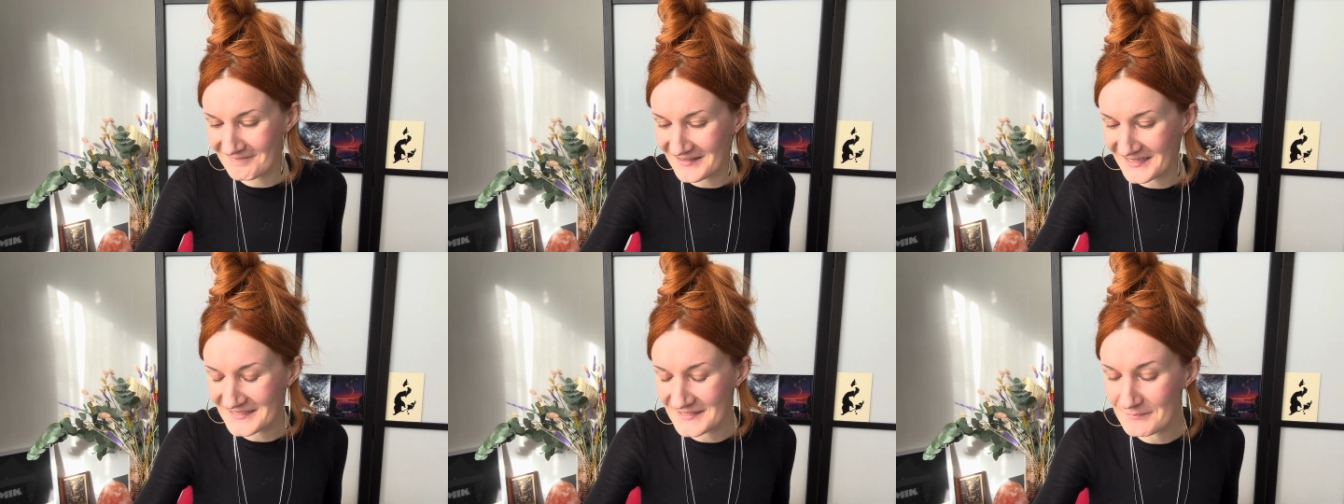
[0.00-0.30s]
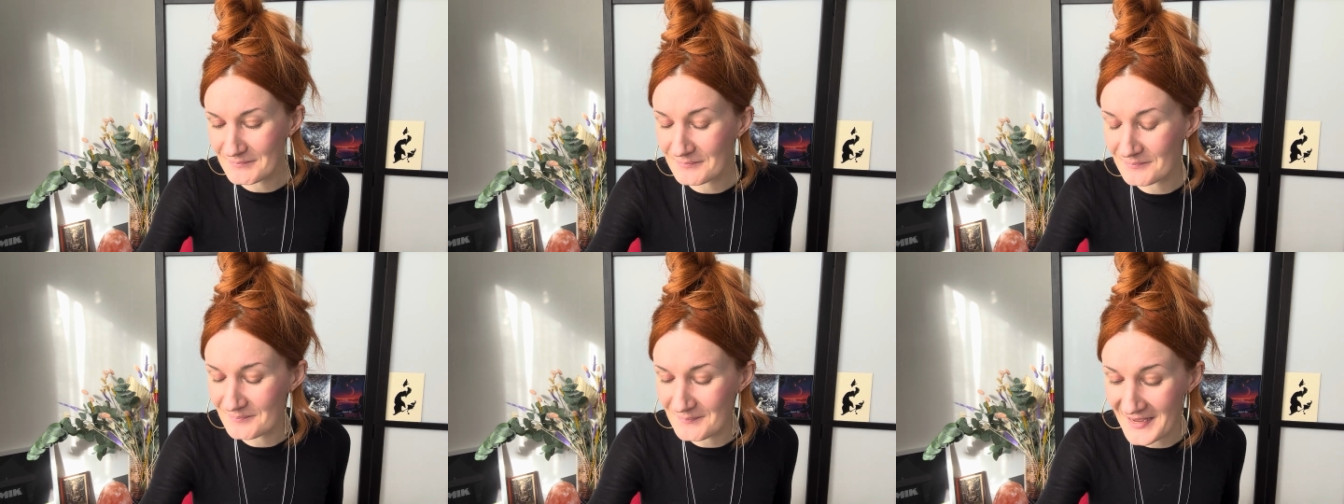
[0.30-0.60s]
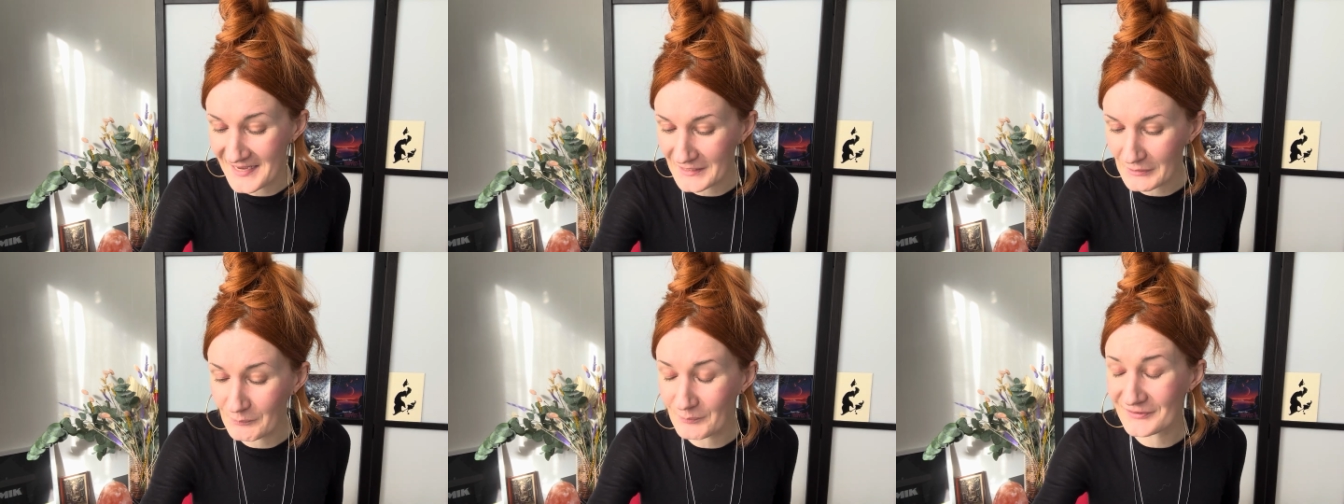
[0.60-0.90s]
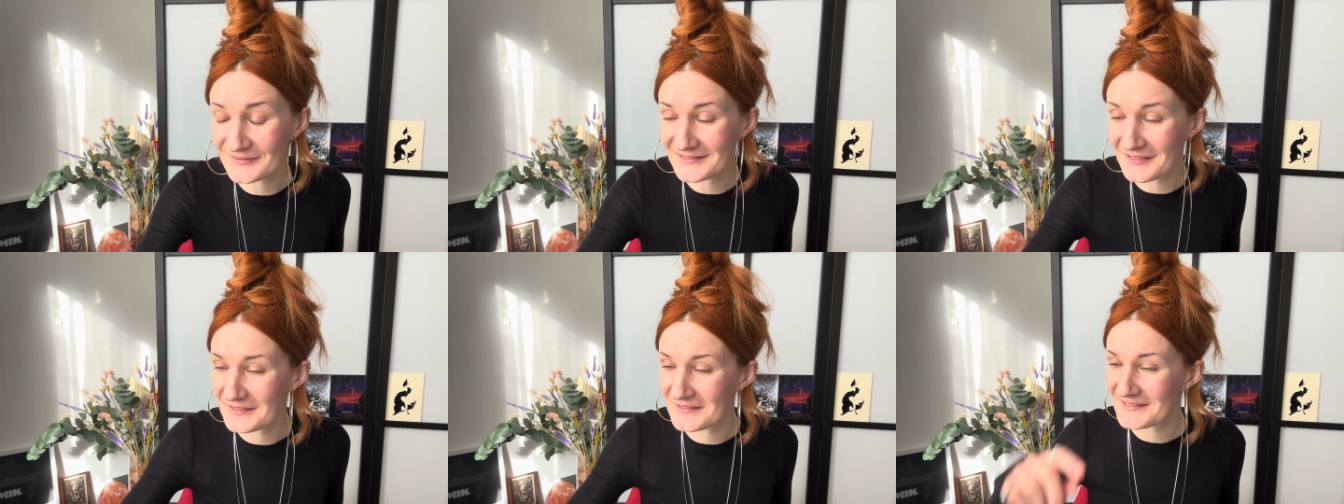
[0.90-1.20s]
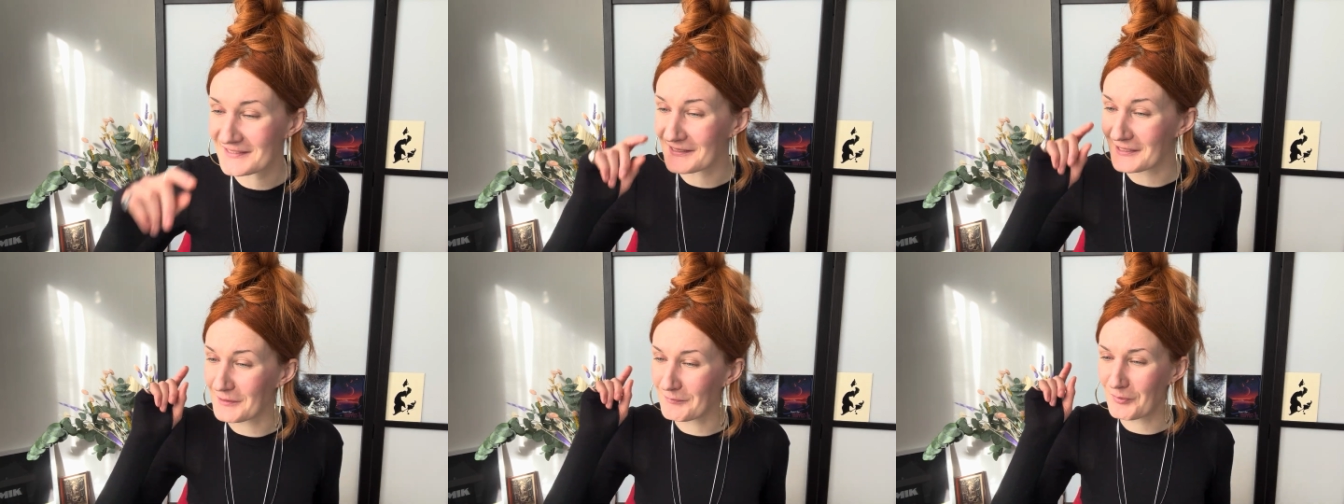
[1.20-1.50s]
It's making
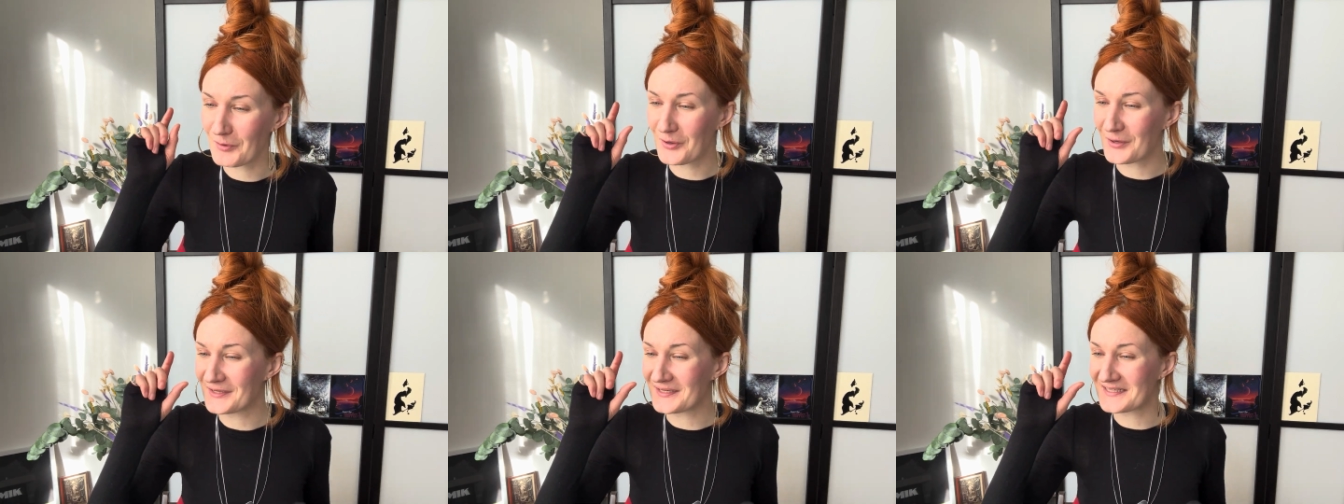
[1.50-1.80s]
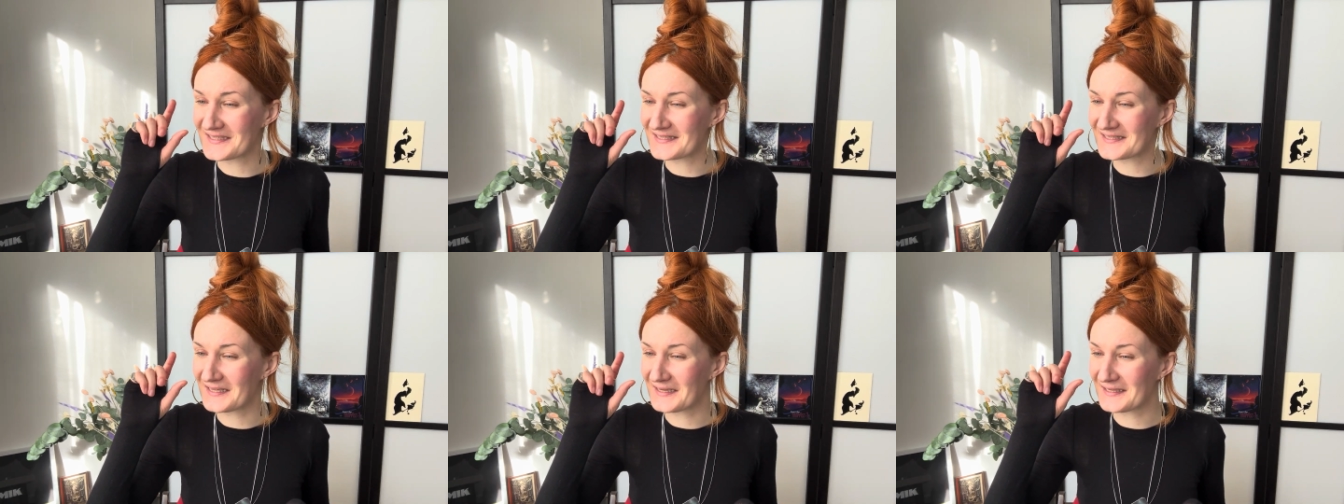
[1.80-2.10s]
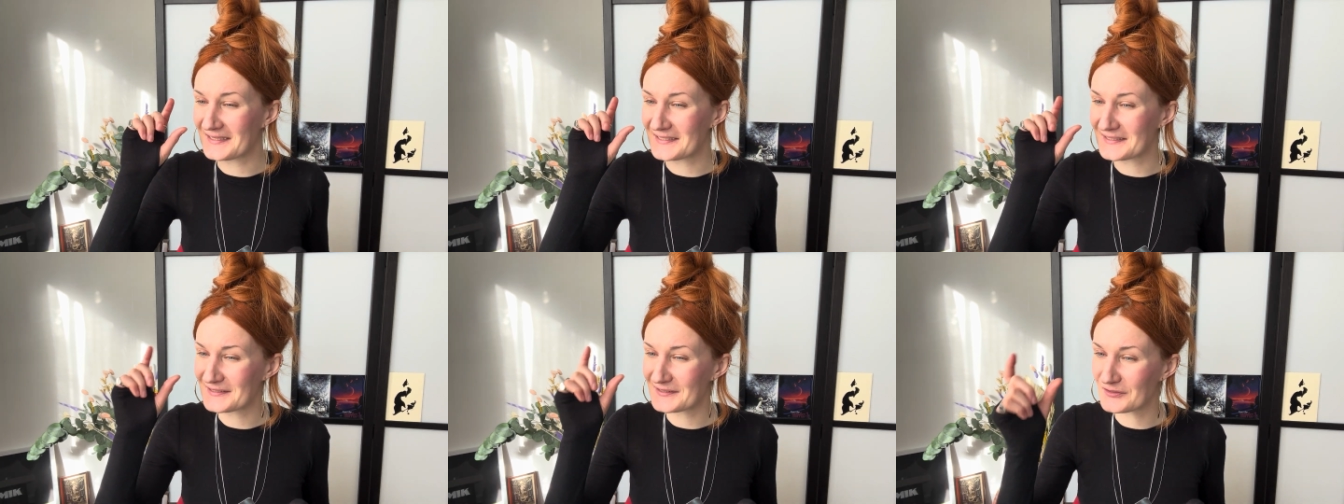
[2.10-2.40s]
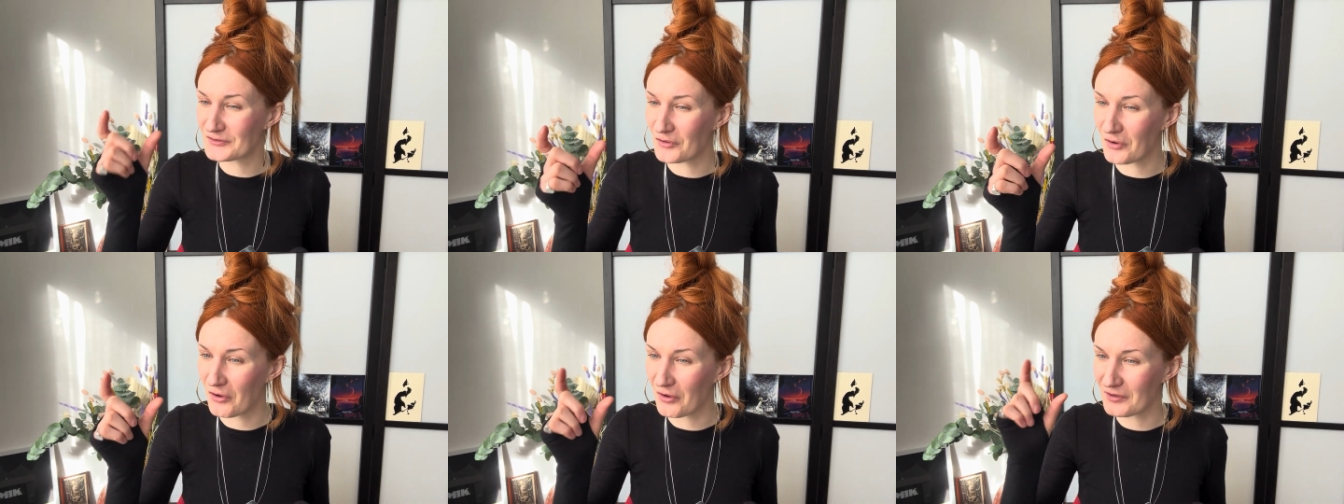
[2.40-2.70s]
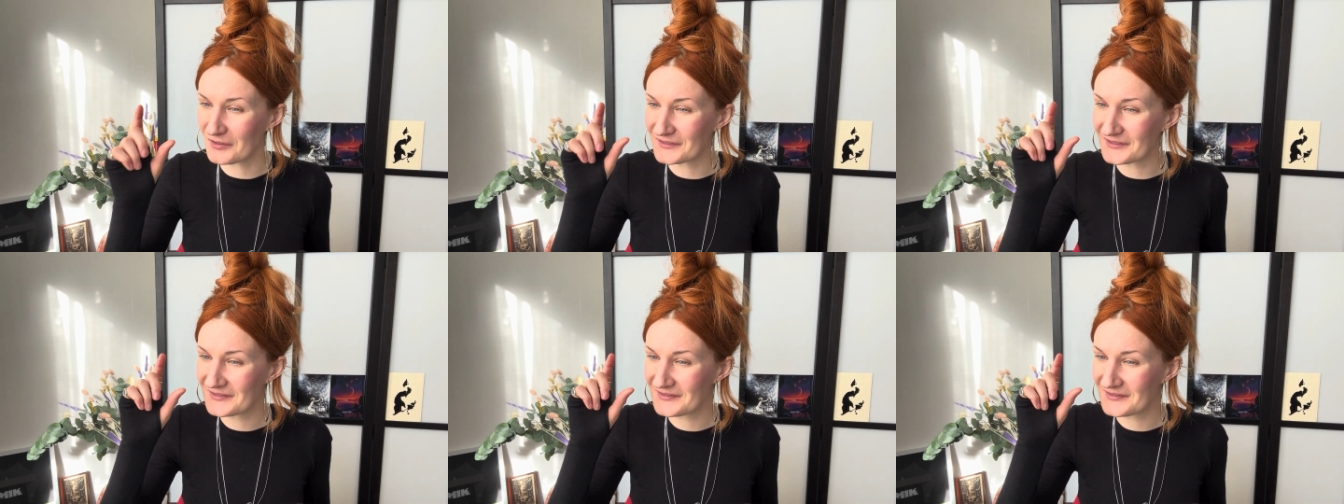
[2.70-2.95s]
precisely that point. It's like, it's not,